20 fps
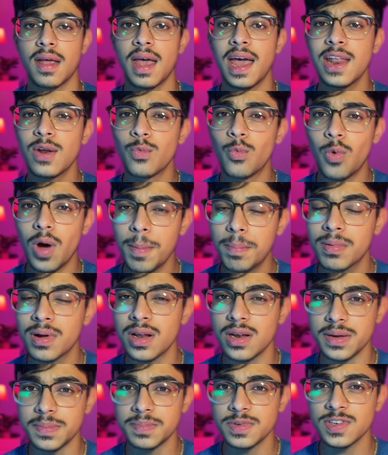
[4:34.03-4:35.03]
and web
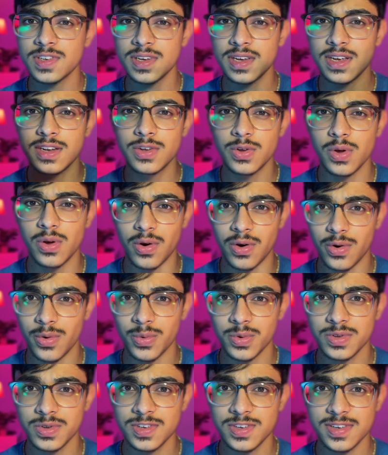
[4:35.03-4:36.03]
clips into your
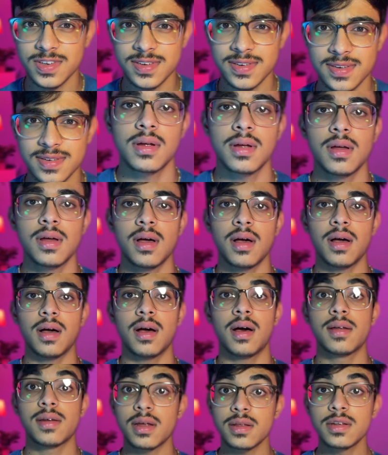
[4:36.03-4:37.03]
notes.
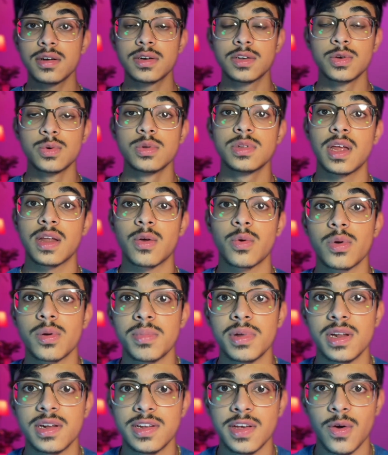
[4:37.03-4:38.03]
Another tool that
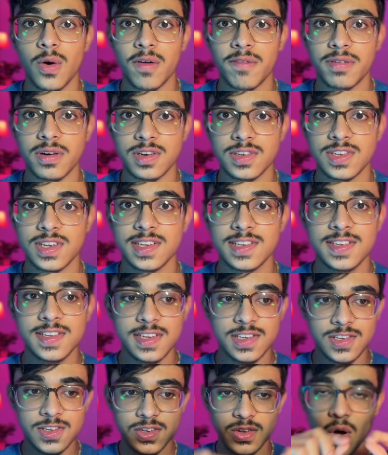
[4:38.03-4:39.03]
Notability offers is
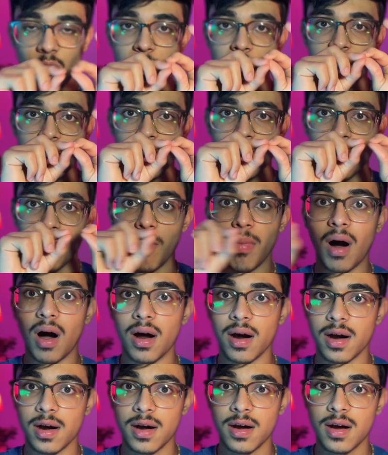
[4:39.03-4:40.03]
this top bar,